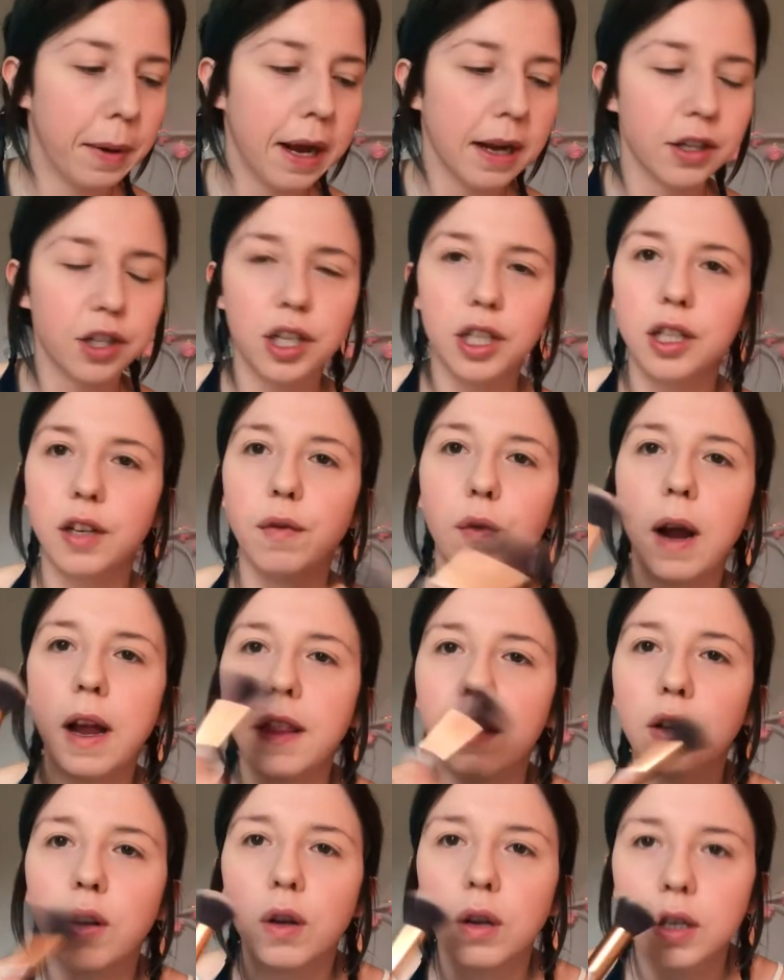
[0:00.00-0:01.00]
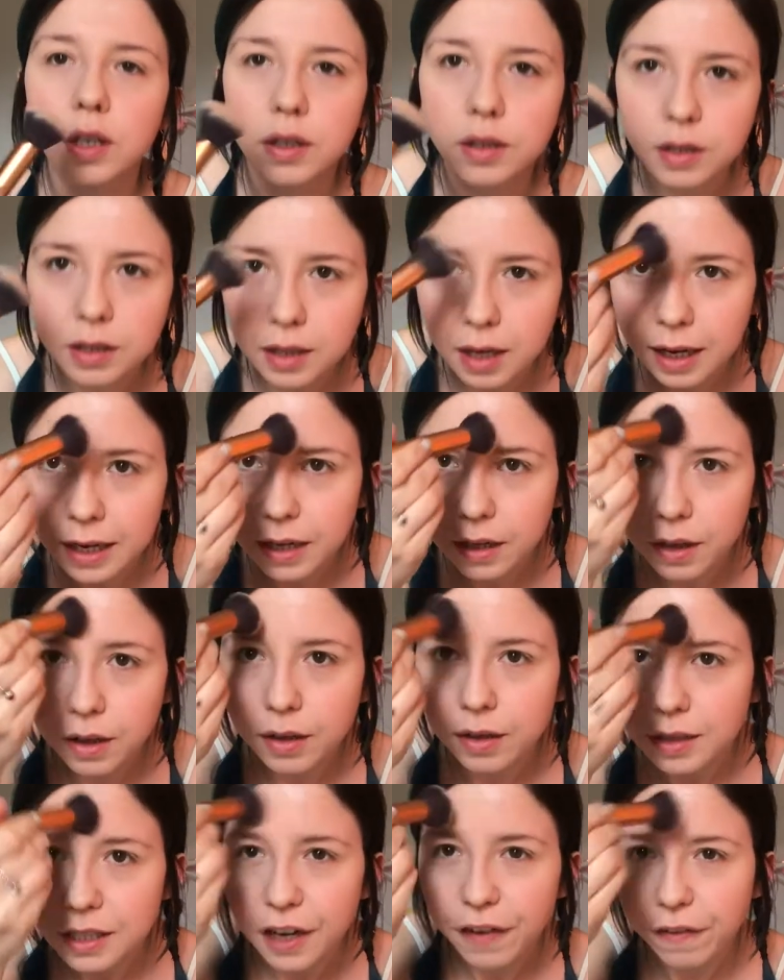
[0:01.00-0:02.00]
patches of where the colour's like
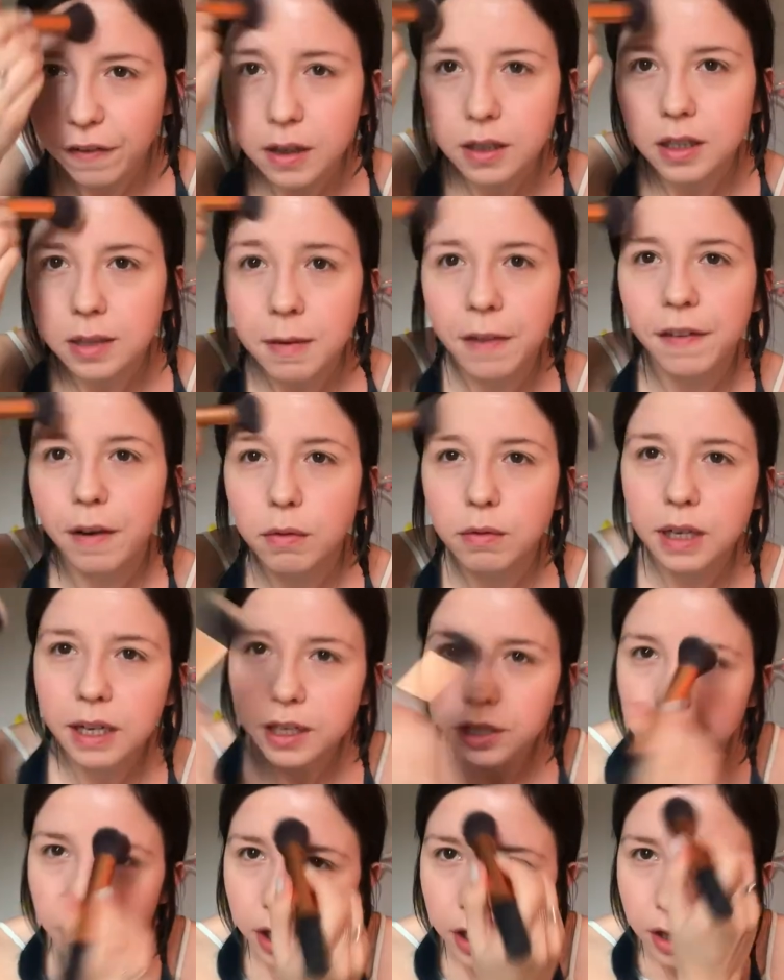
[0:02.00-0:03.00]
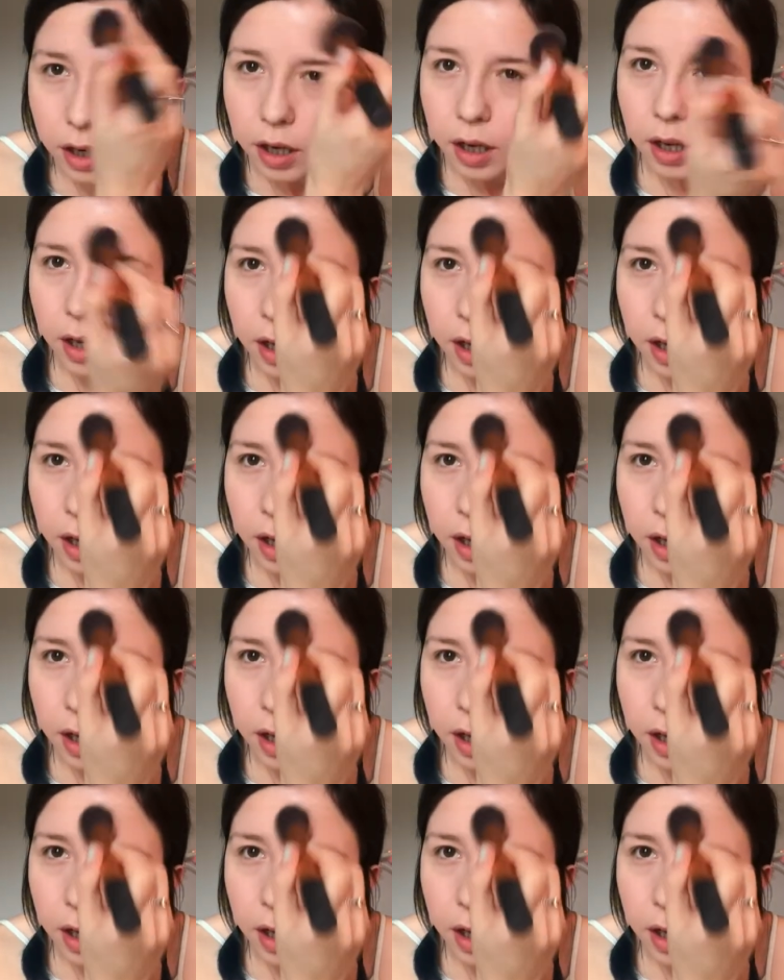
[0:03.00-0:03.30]
different to my foundation.